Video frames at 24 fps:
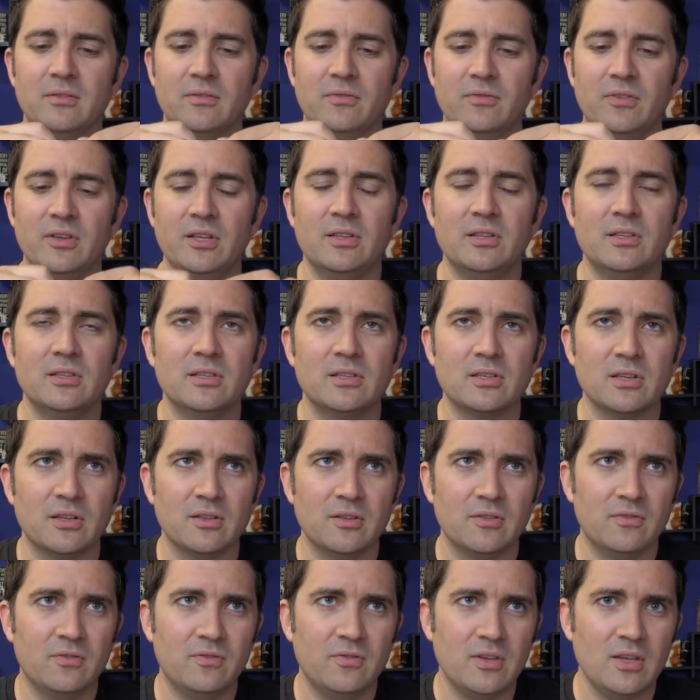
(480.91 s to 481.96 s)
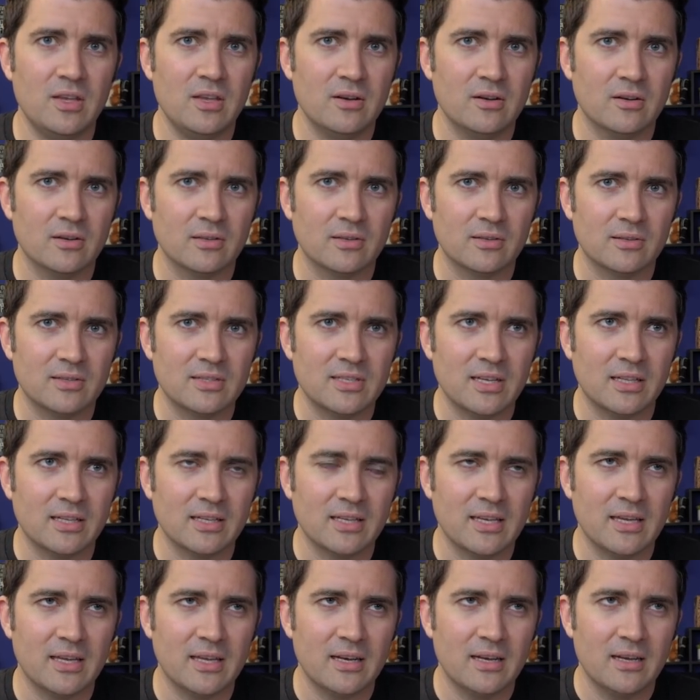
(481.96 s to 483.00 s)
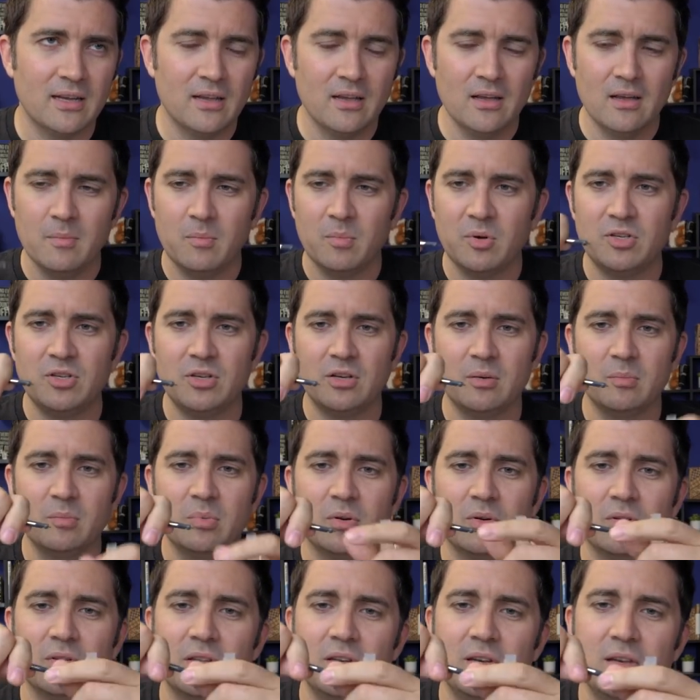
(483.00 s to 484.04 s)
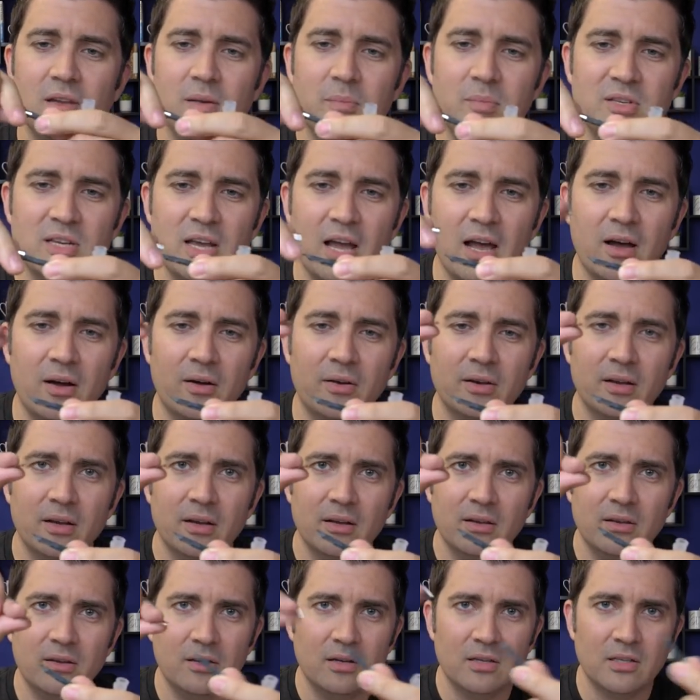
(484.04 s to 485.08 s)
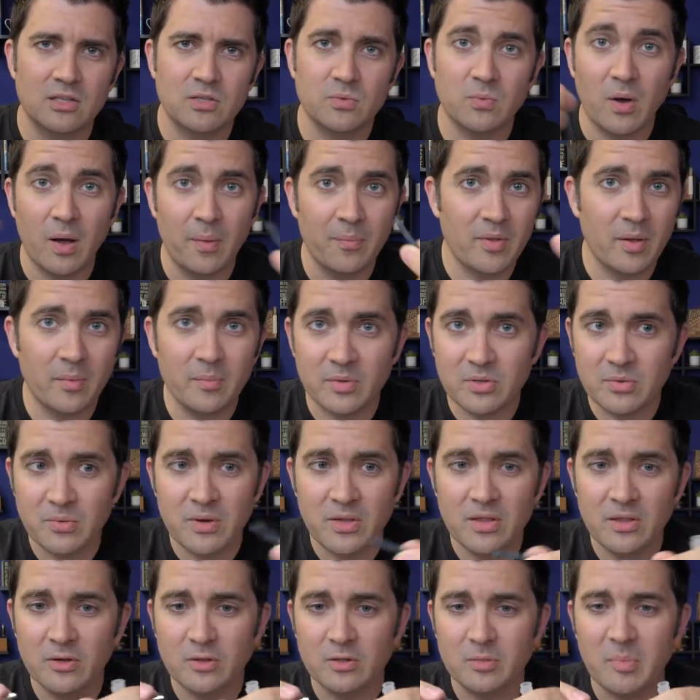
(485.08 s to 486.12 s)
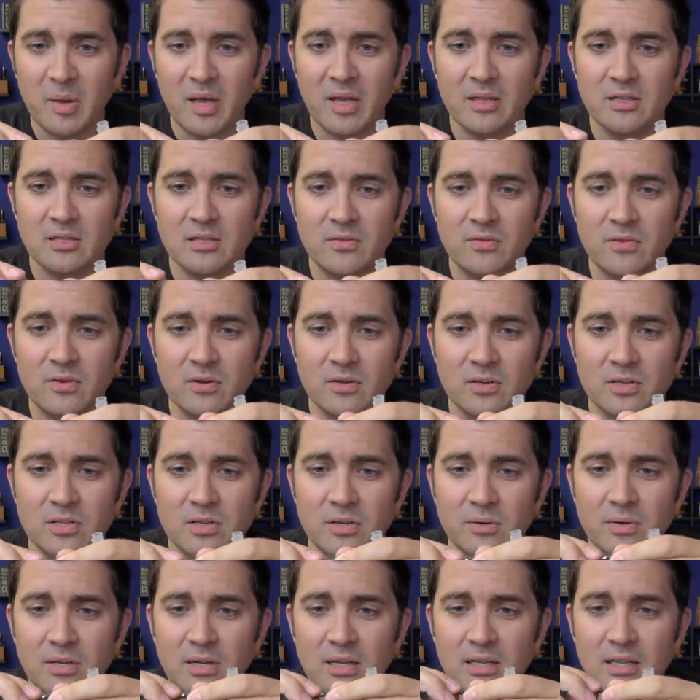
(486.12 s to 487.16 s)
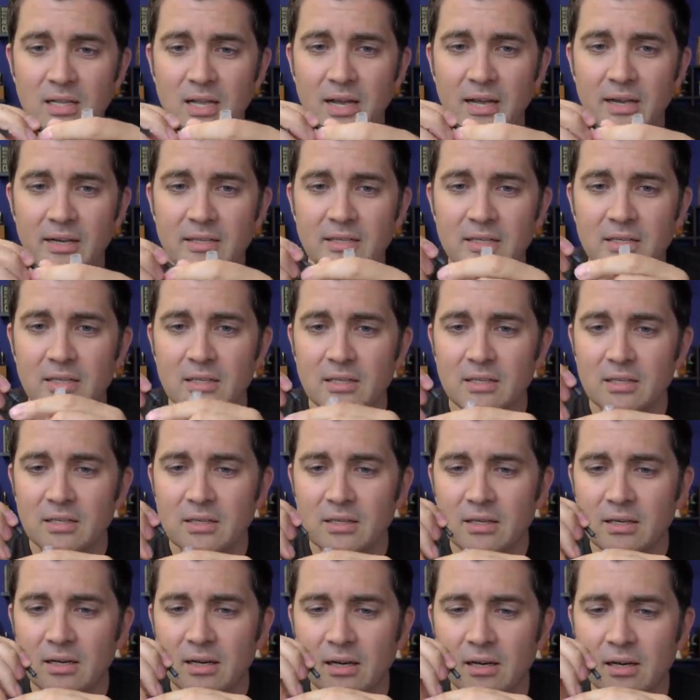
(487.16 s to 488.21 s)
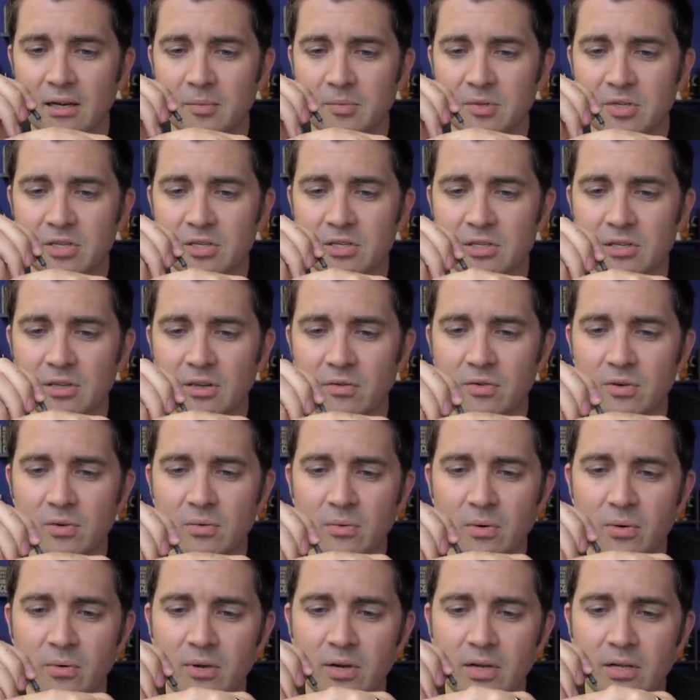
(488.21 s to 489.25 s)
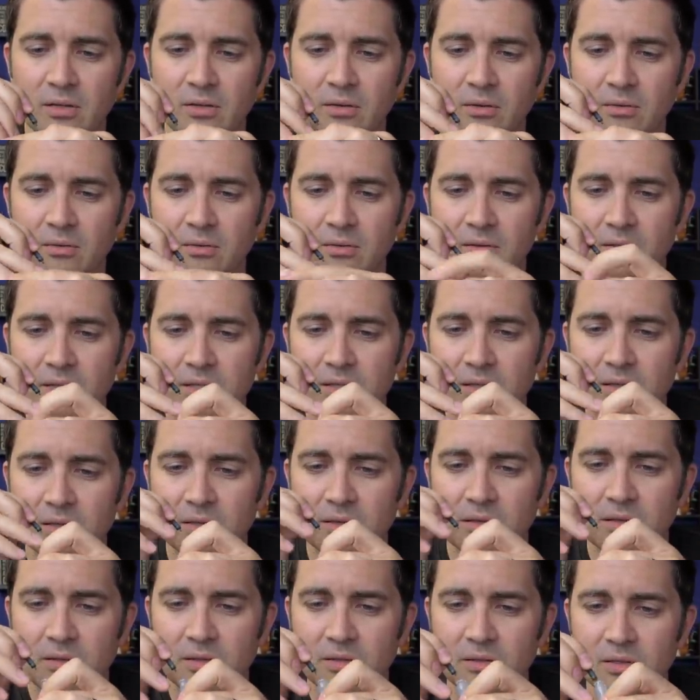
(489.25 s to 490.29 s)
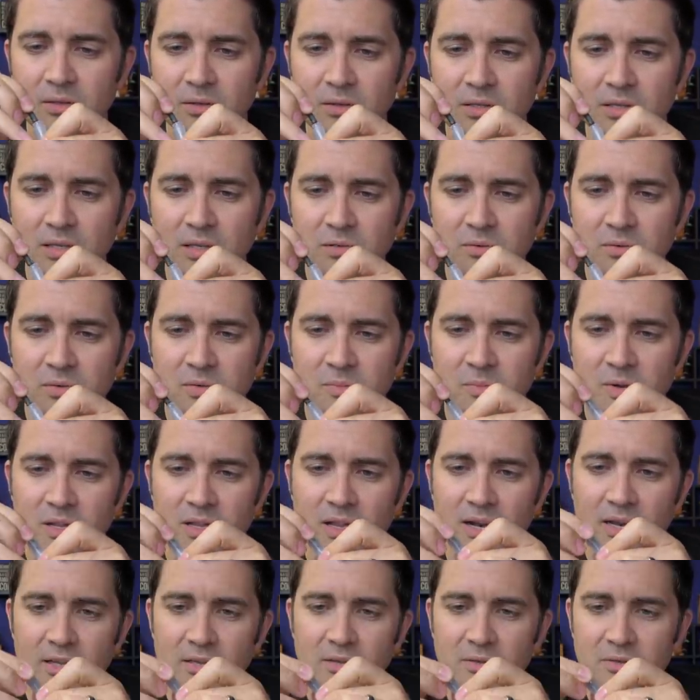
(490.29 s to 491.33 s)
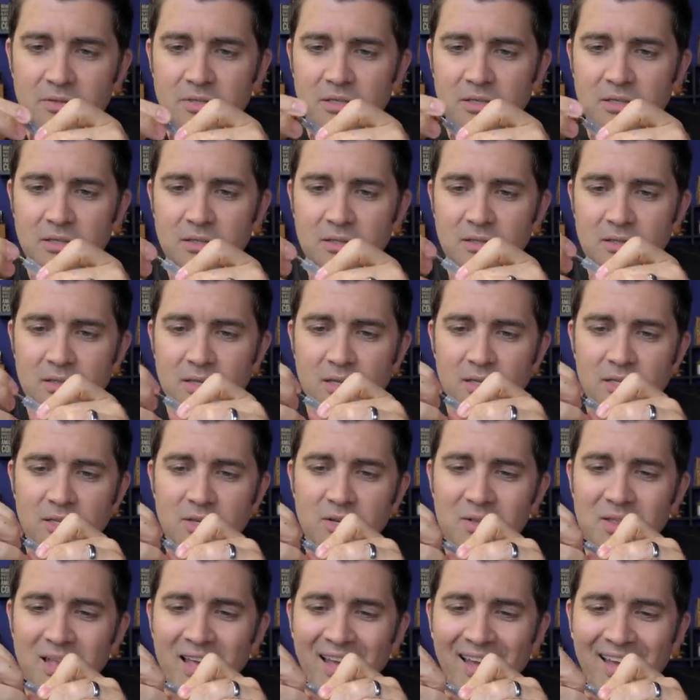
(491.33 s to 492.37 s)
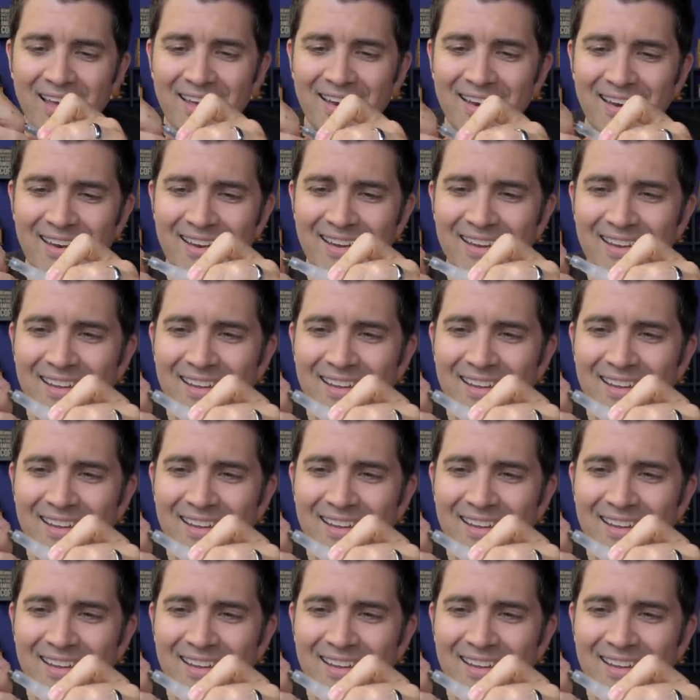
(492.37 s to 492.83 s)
The fins on the feed are a little delicate, but you can pull the nibs out. You can swap them between those pens if you're so inclined. Um, just if you ruin it, don't Don't, don't tell T W S B I that I told you to, to do that.